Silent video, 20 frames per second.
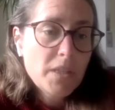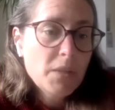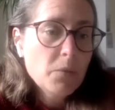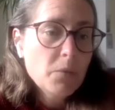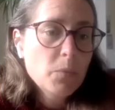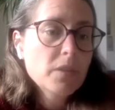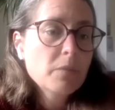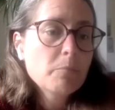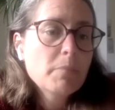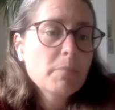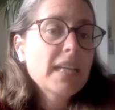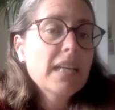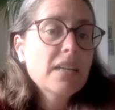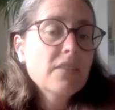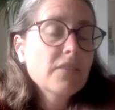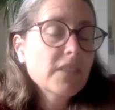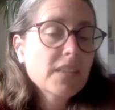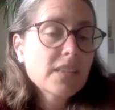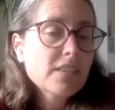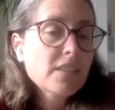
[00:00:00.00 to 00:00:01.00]
wouldn't be
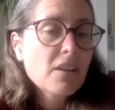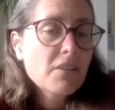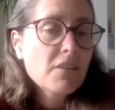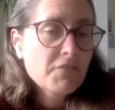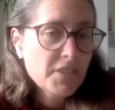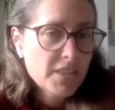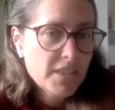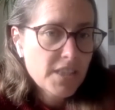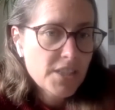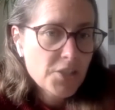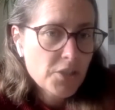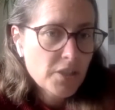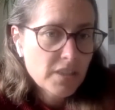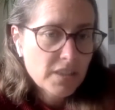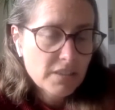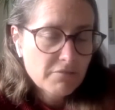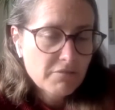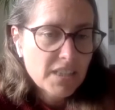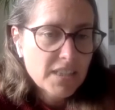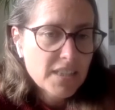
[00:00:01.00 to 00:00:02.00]
having this conversation
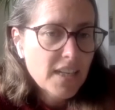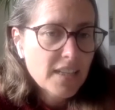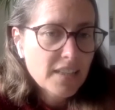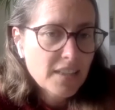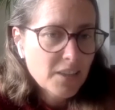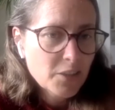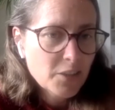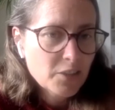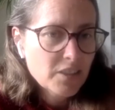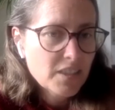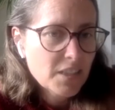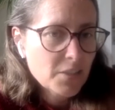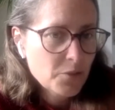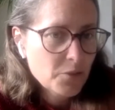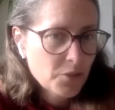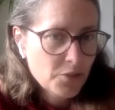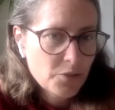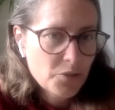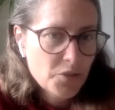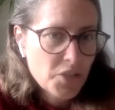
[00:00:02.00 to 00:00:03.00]
if I hadn't learned how to
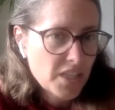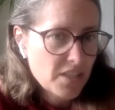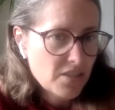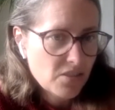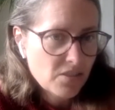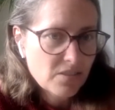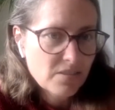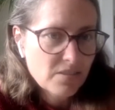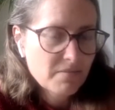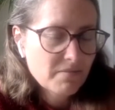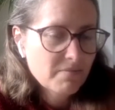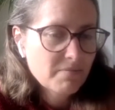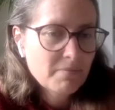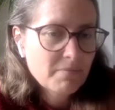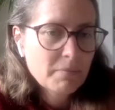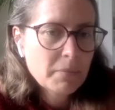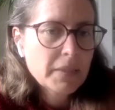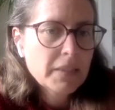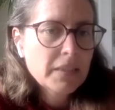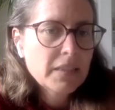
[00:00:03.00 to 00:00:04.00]
do gentle.
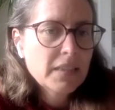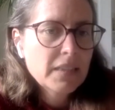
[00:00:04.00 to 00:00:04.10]
Mm-hmm.